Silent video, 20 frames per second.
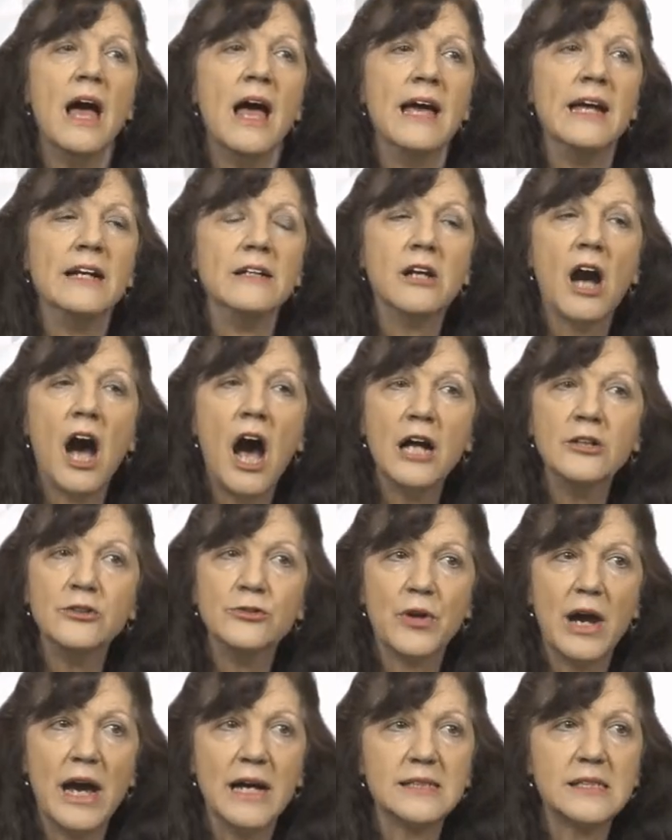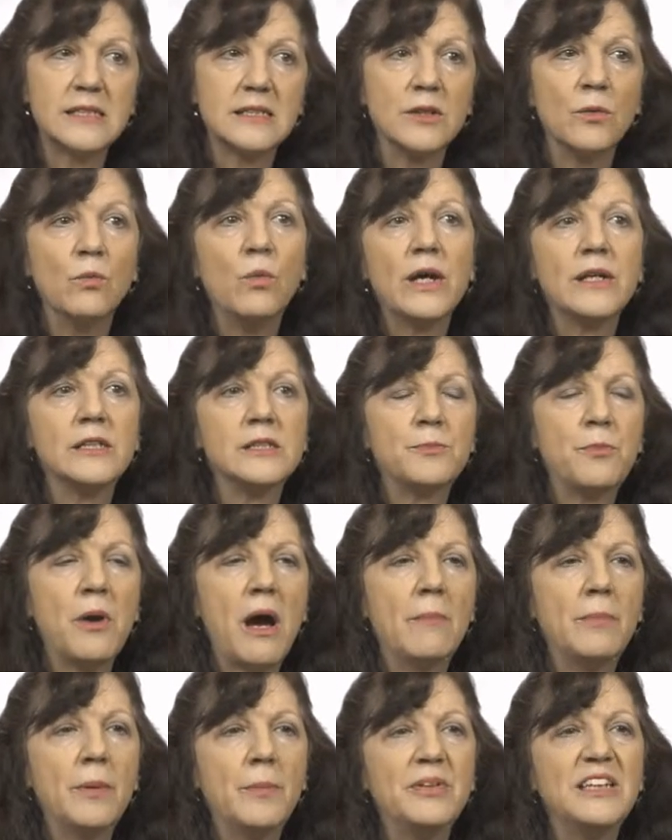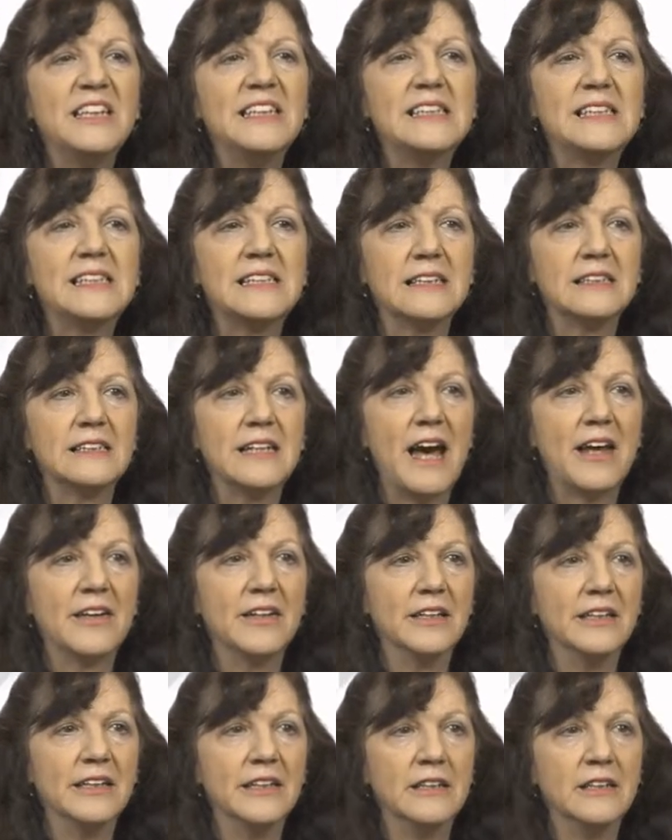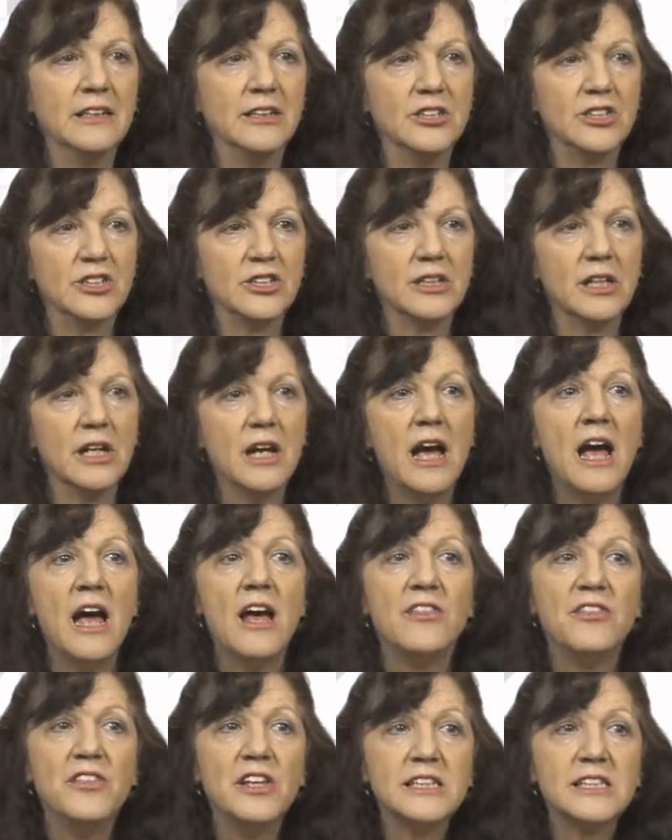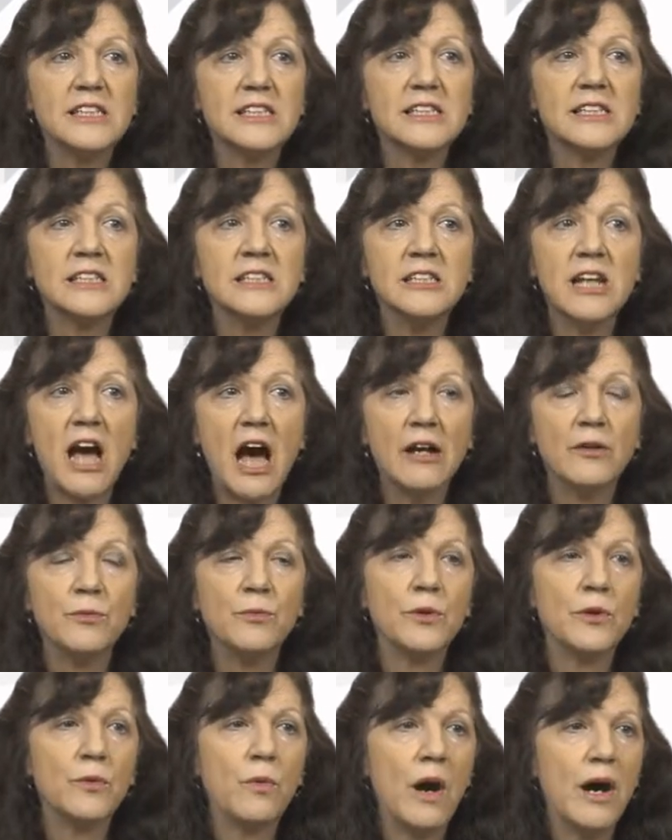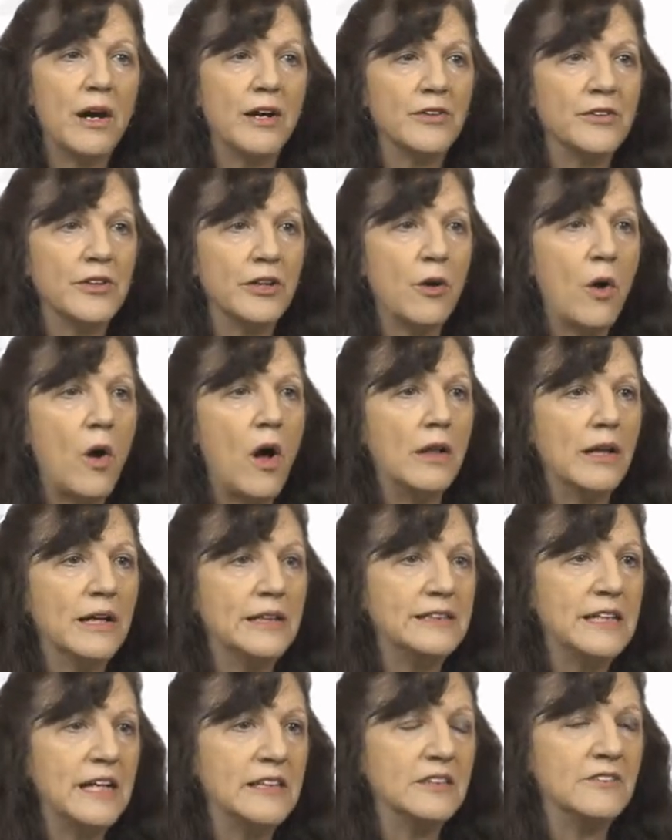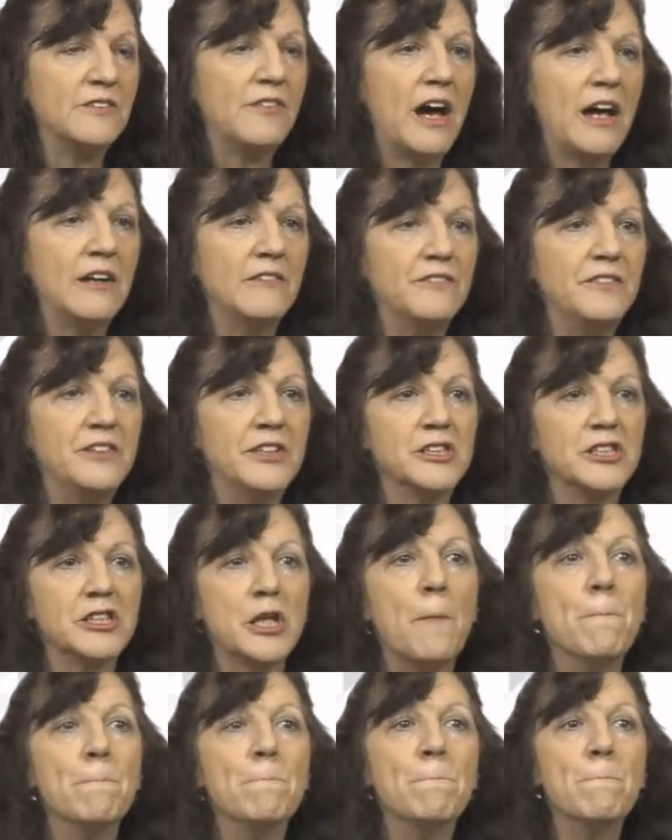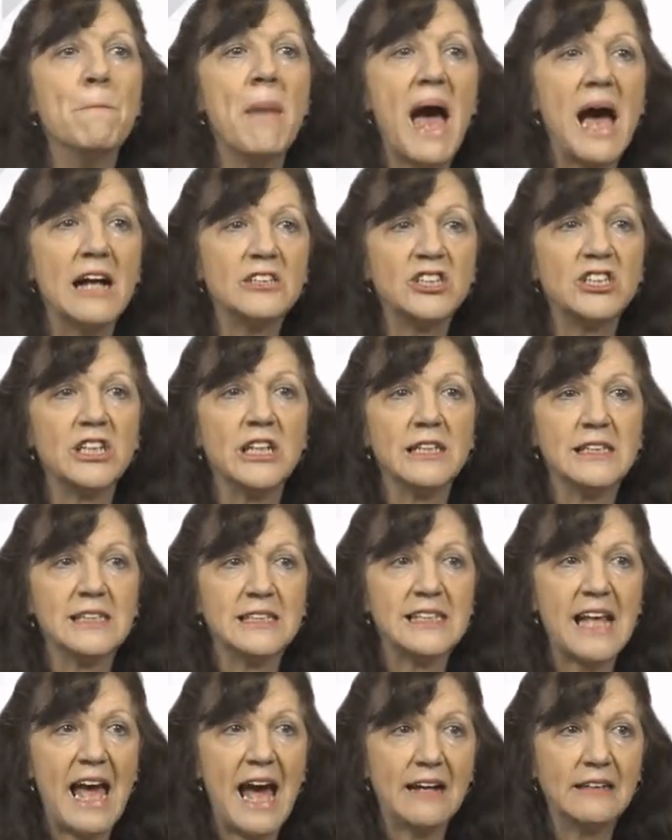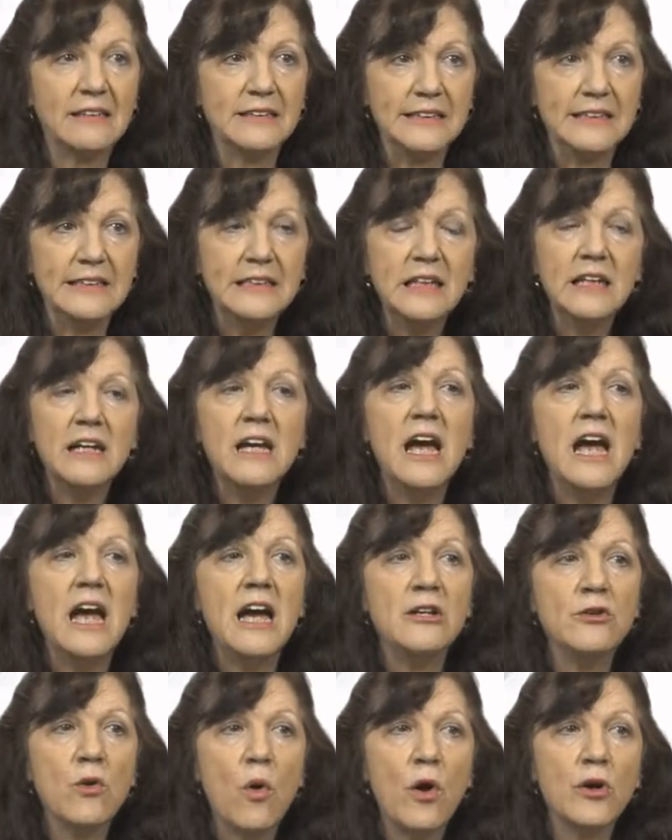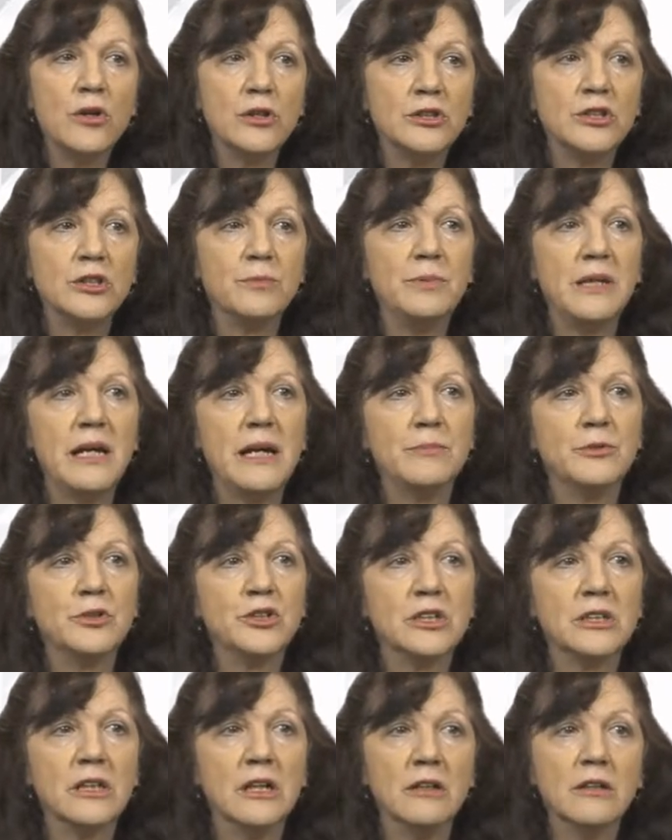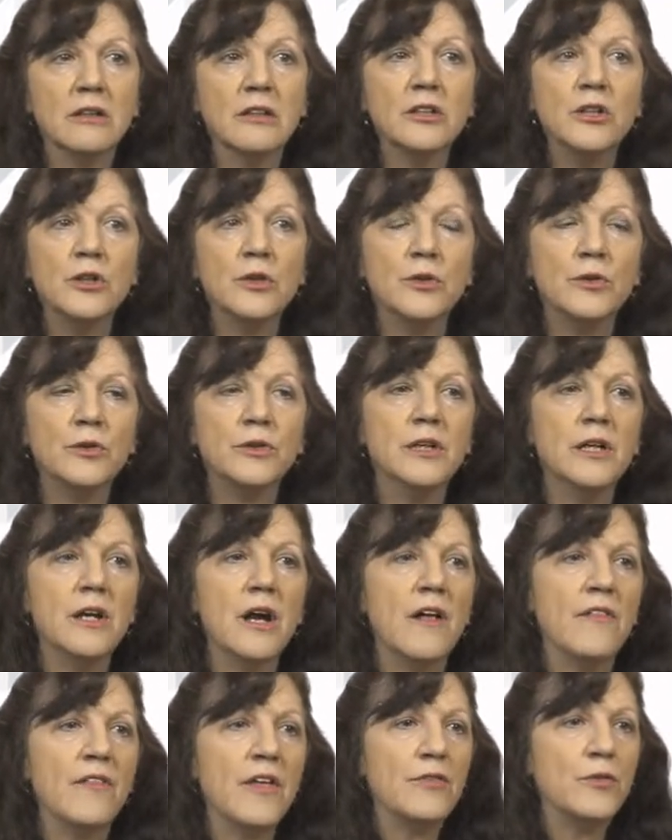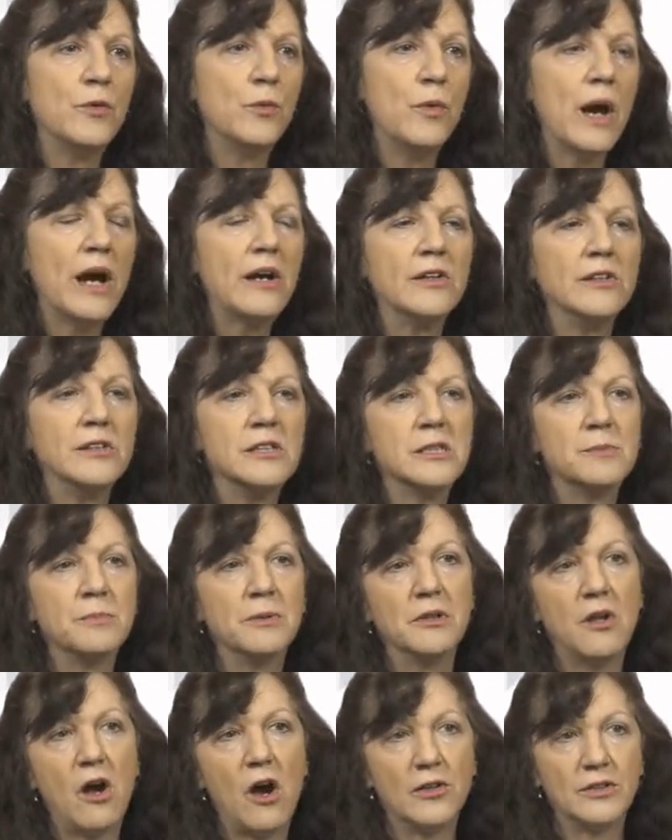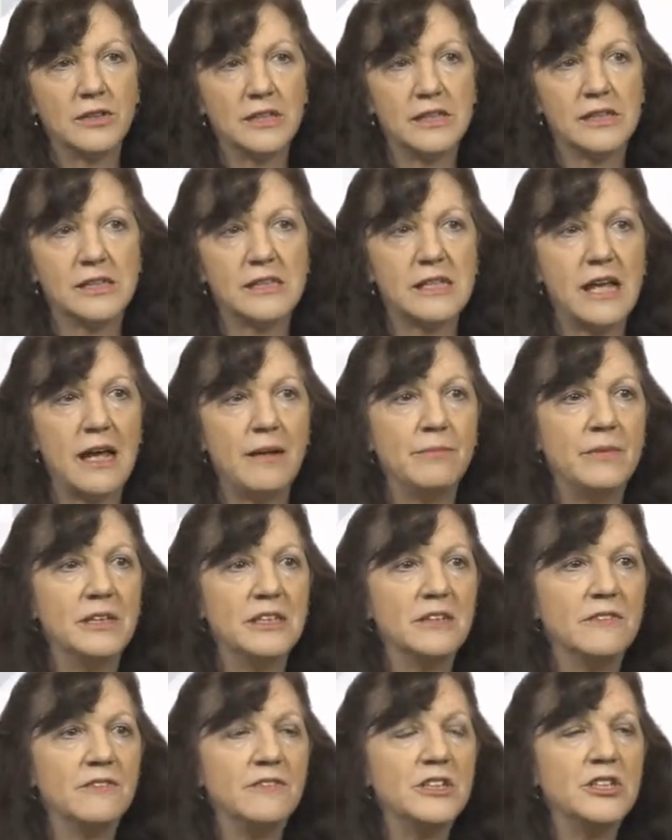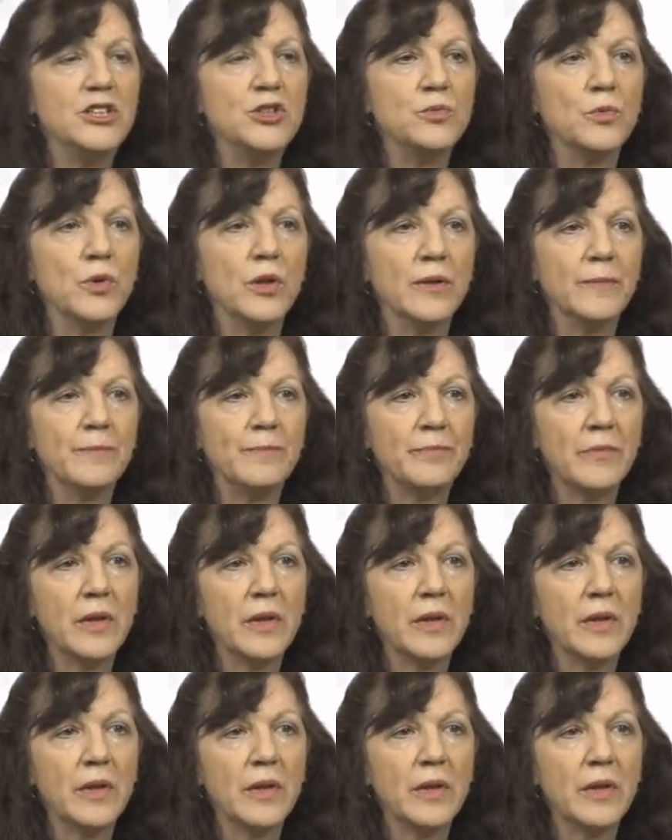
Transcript: In contrast, what is probabilistic data linkage? This does not require that all identifying fields match exactly in order to be able to conclude that the records belong to the same individual.